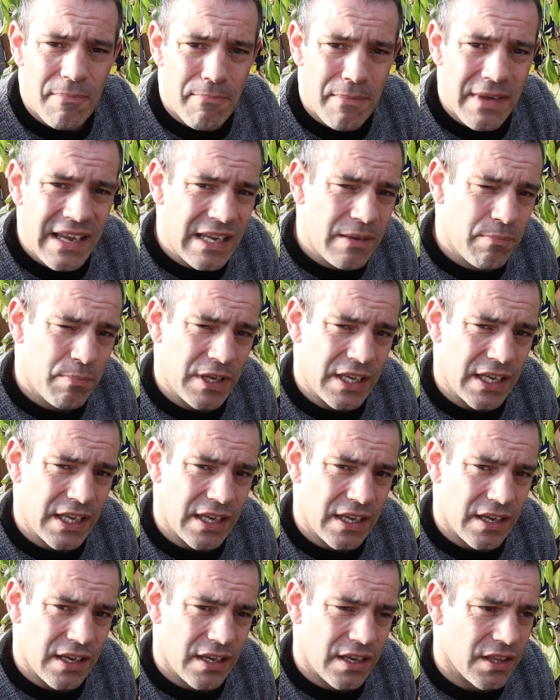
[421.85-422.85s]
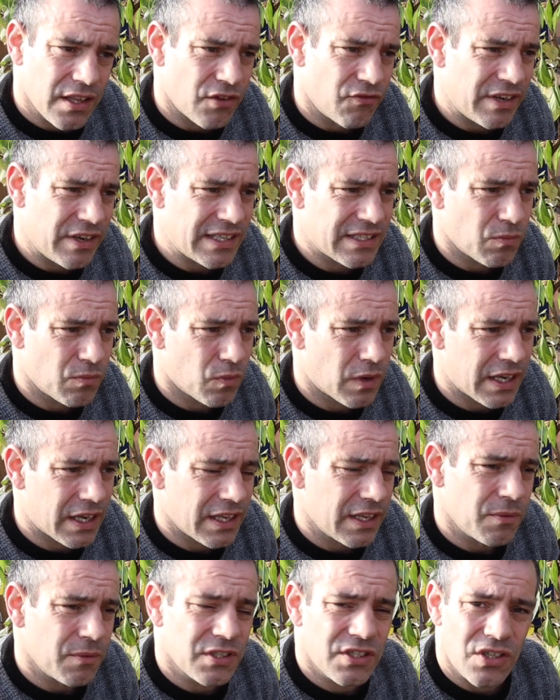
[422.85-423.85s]
maybe the reason why
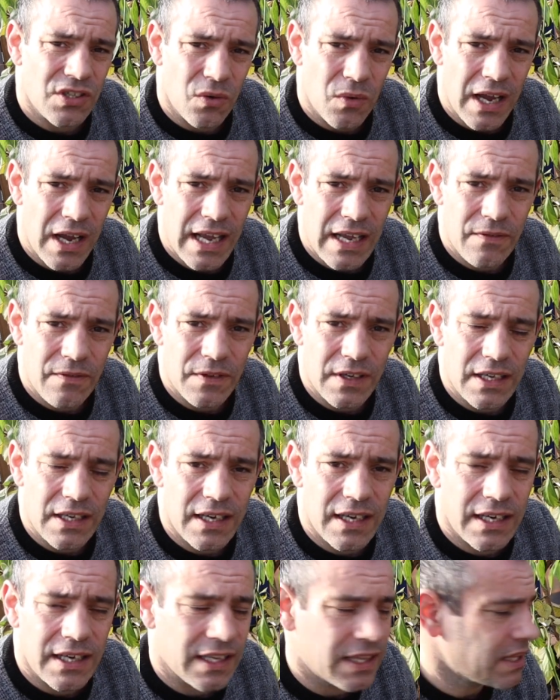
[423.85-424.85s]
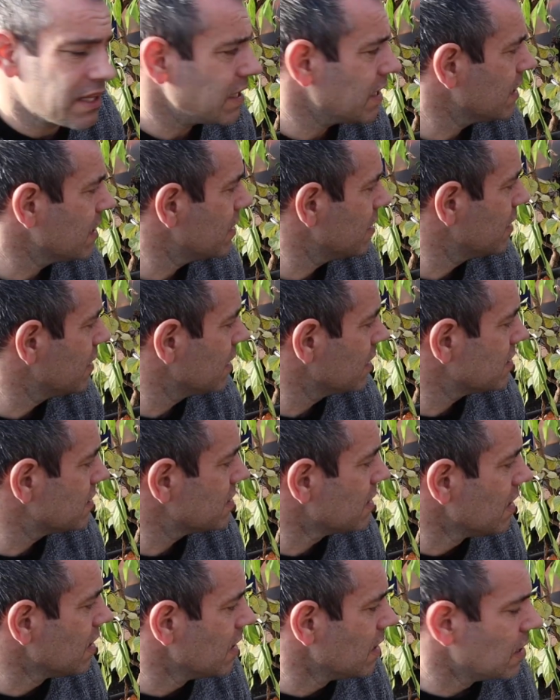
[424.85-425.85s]
they were so heavy. I think that
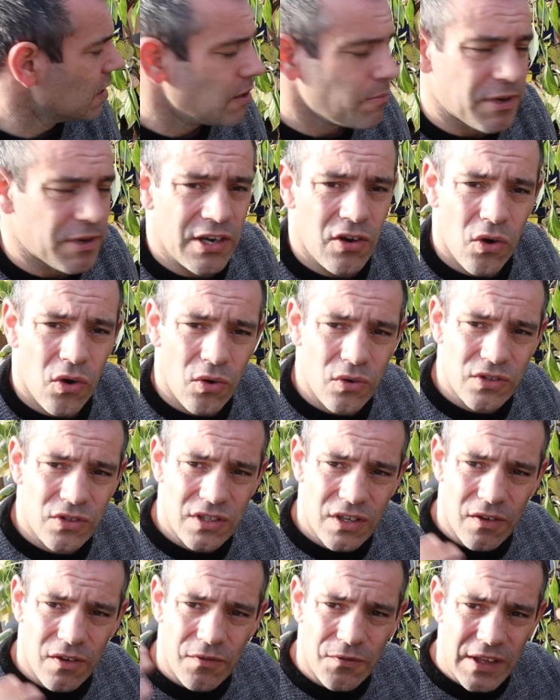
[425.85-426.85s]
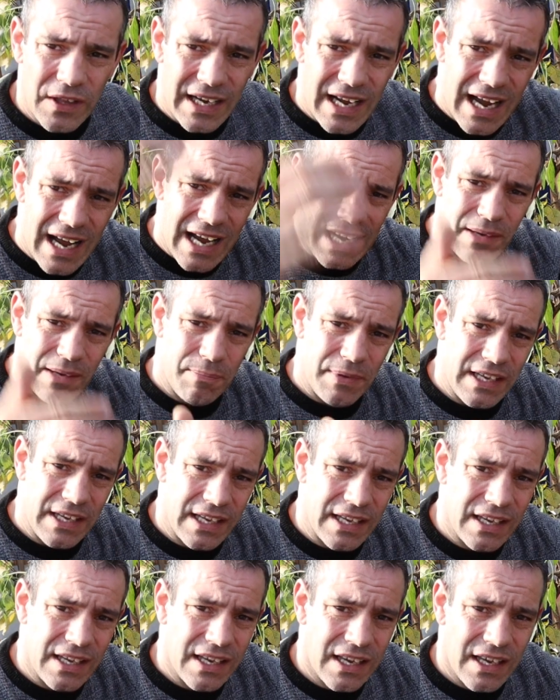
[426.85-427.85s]
because of the
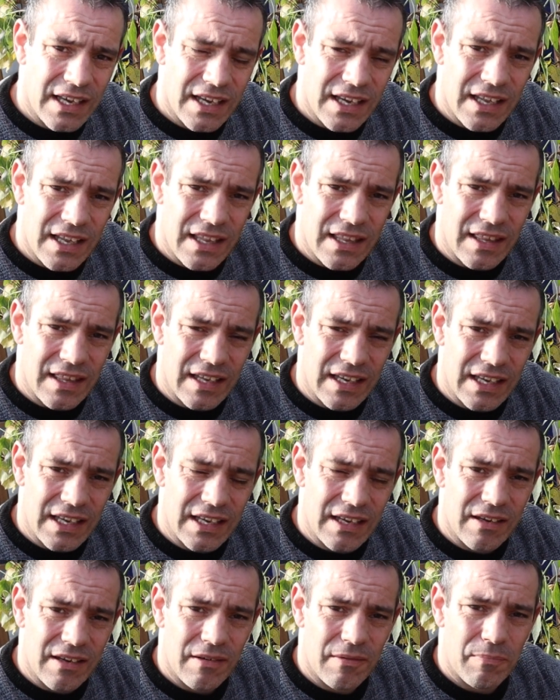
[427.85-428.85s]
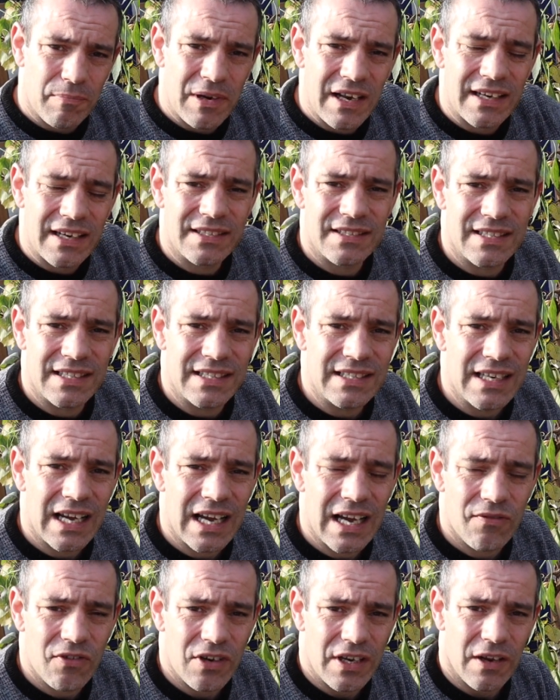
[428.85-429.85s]
canopy, the plant didn't
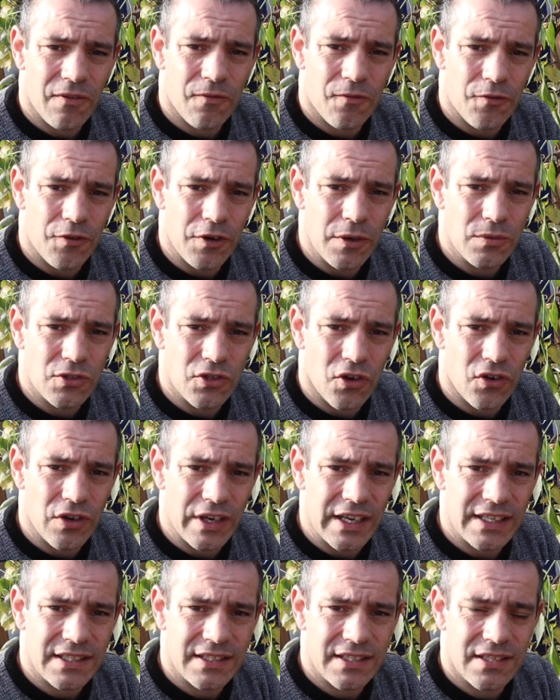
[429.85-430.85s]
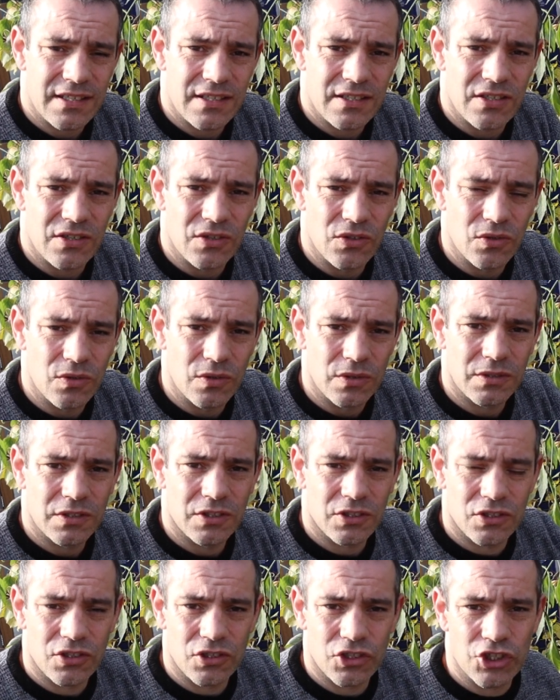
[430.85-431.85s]
have enough fruit on it to
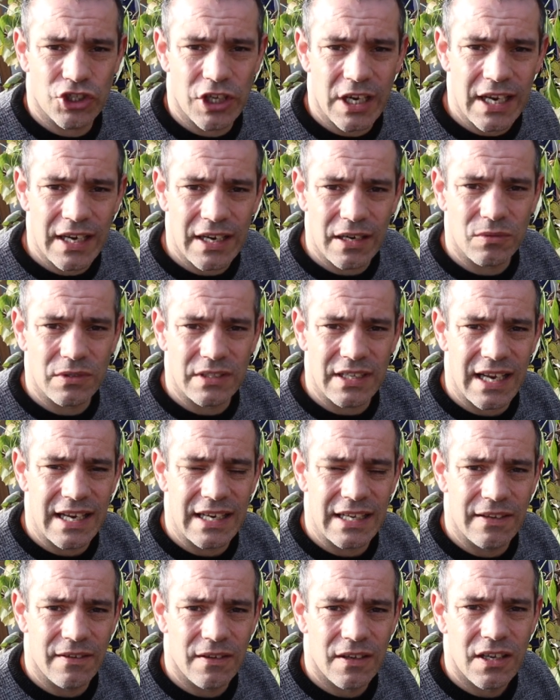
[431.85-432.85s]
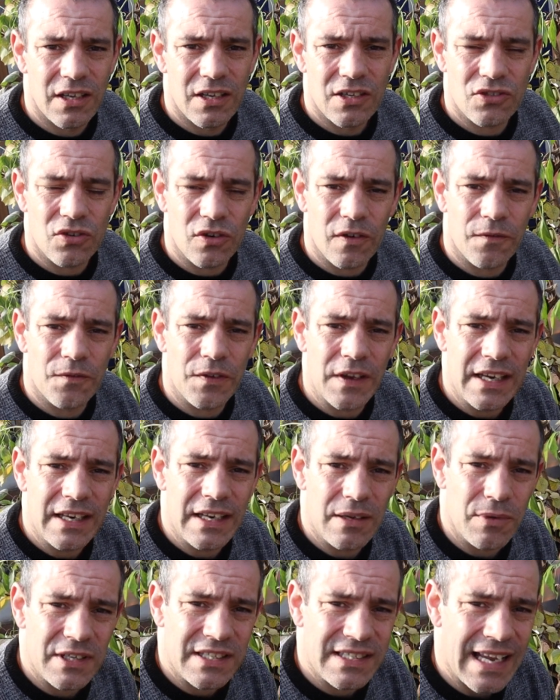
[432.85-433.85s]
share out any sort of feed
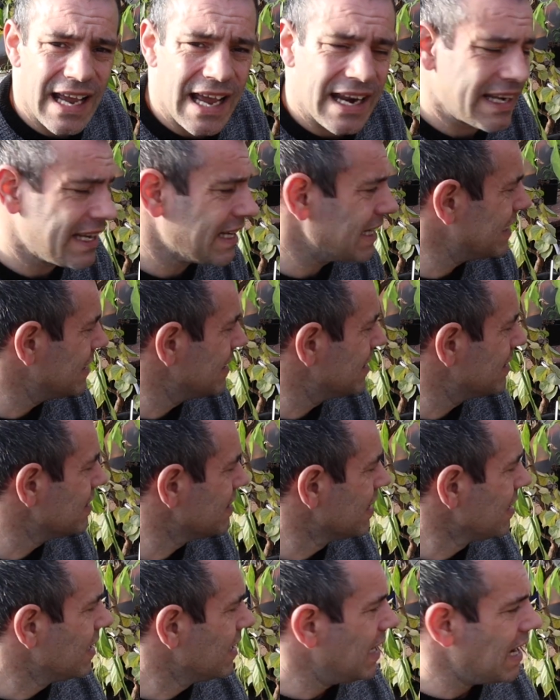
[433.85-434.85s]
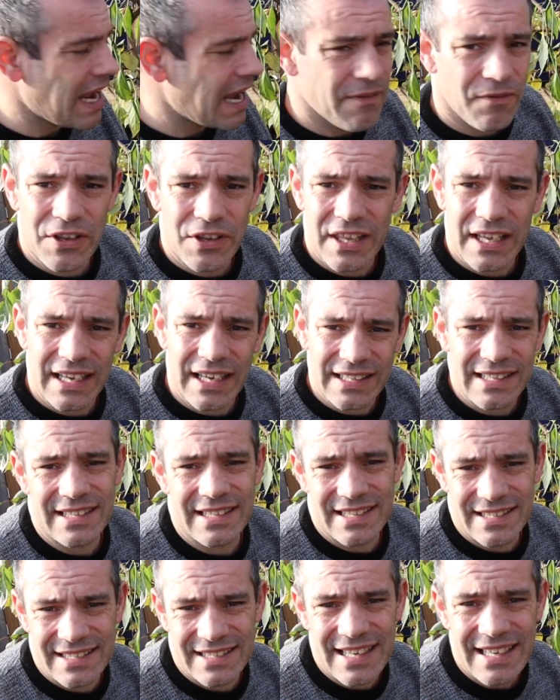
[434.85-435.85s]
it was getting, and everything that
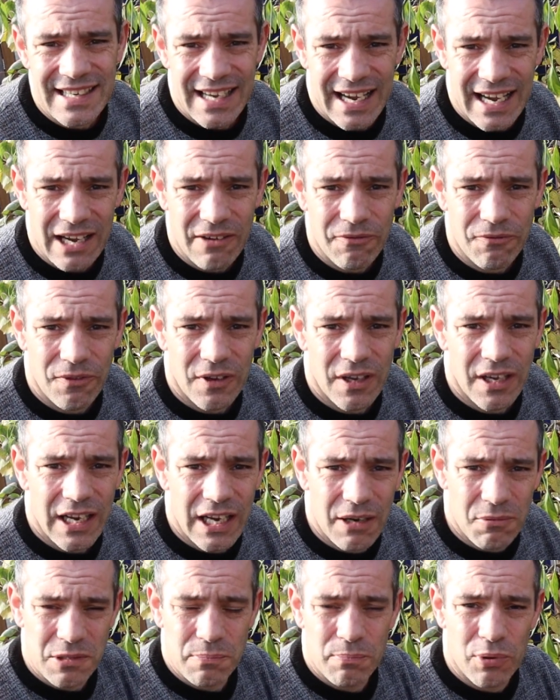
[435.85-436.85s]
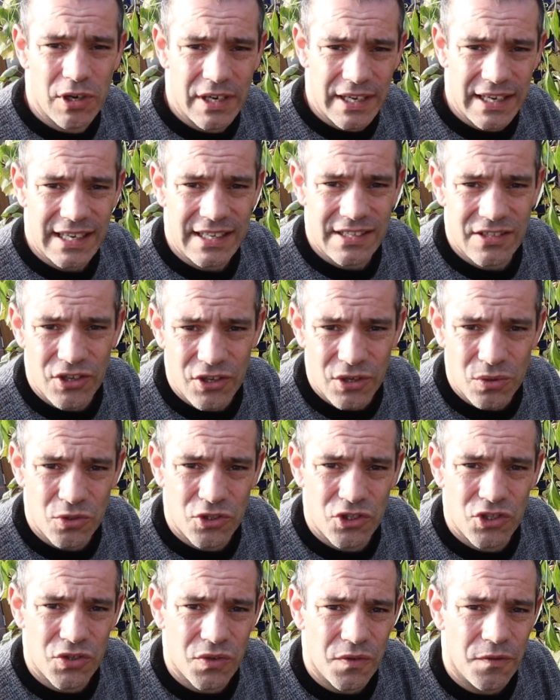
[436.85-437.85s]
it did have, it was putting into
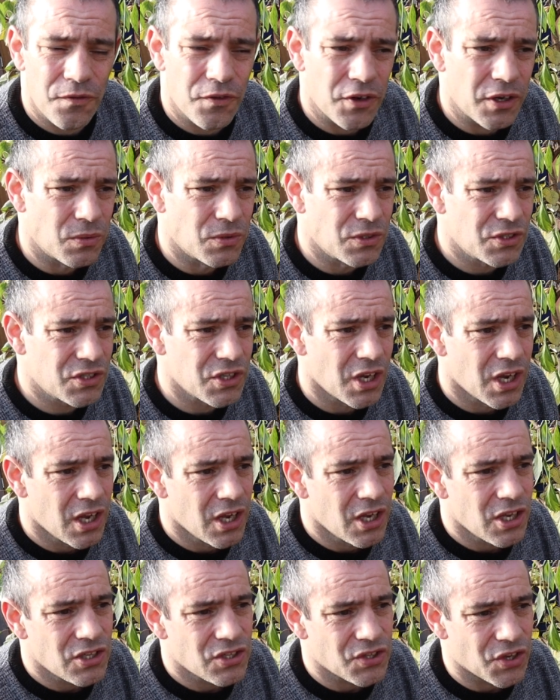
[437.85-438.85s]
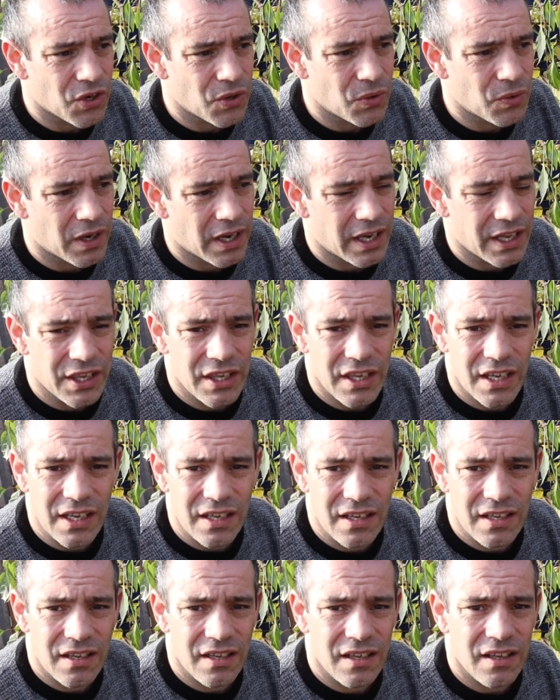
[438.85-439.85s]
those two fruits. So I
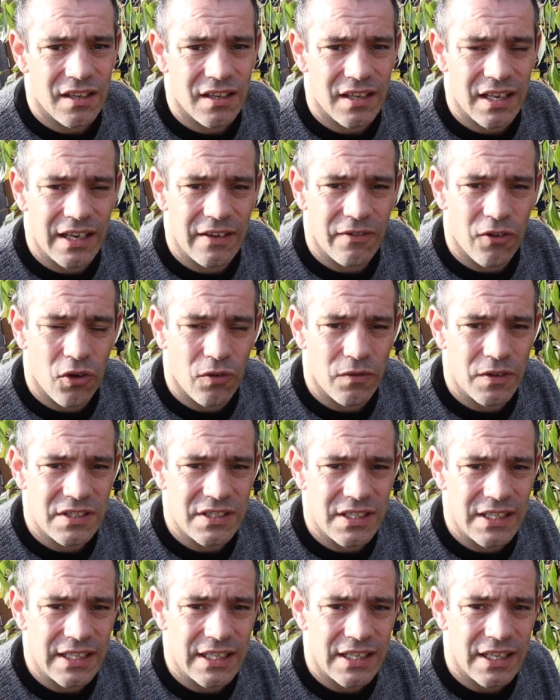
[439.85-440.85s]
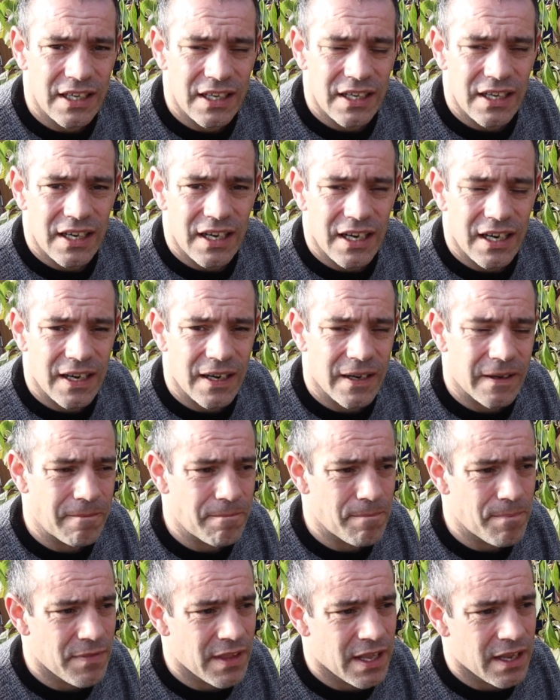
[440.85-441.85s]
think they've obviously
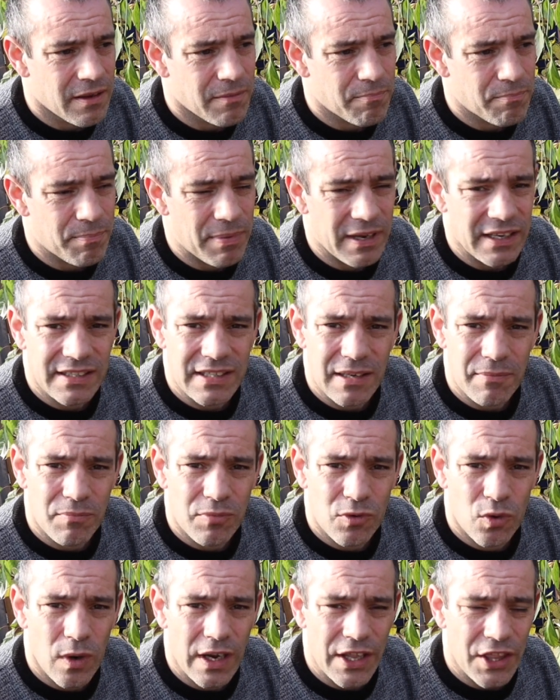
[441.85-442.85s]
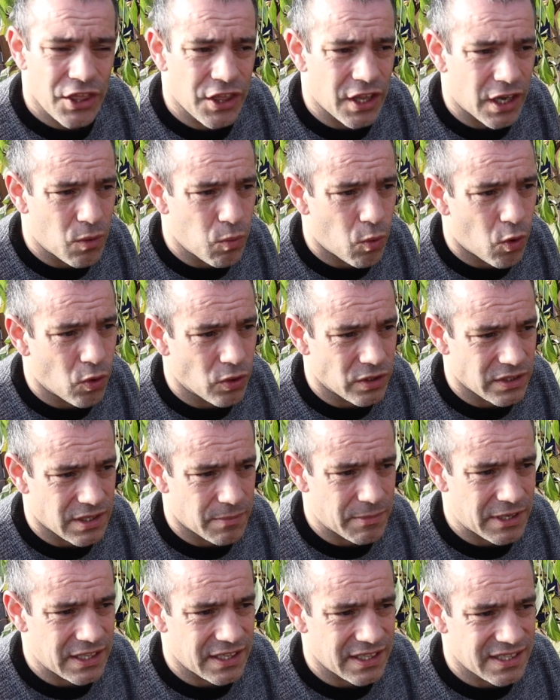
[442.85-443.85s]
built up quite thick walls. I
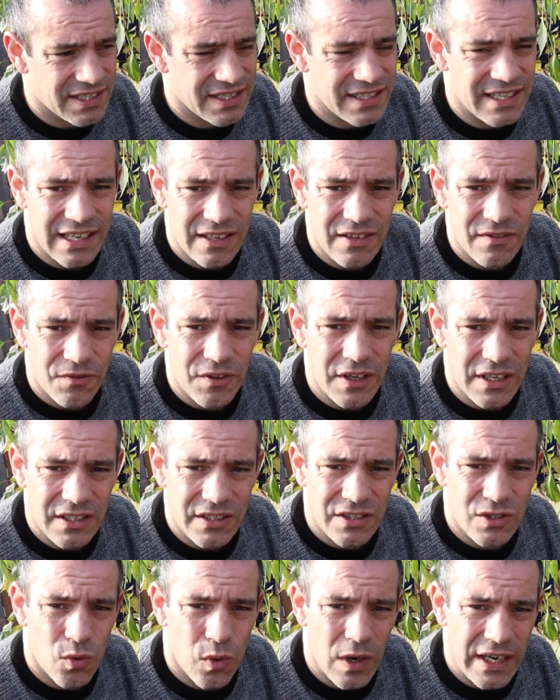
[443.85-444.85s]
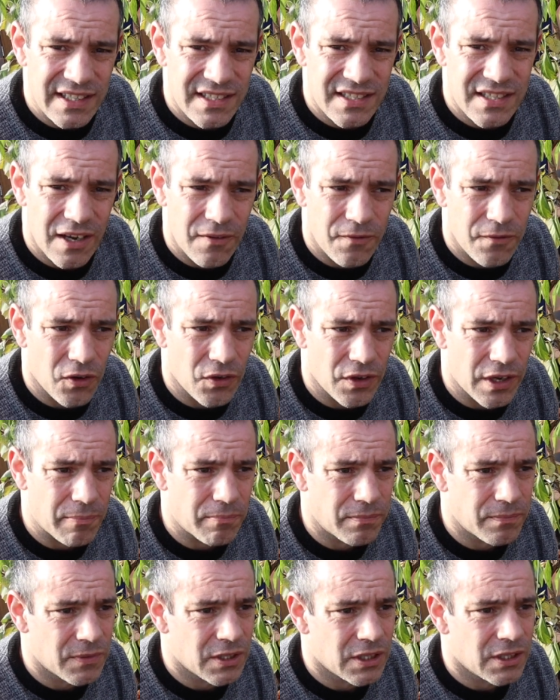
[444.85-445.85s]
mean, the skin feels quite tough on
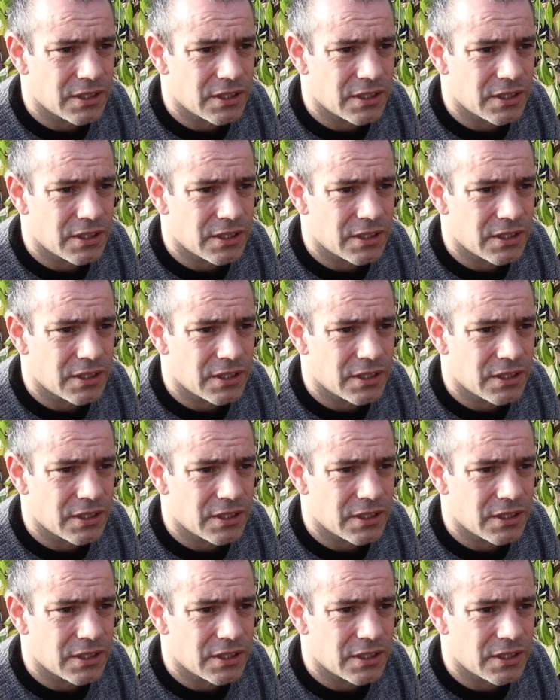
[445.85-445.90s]
them.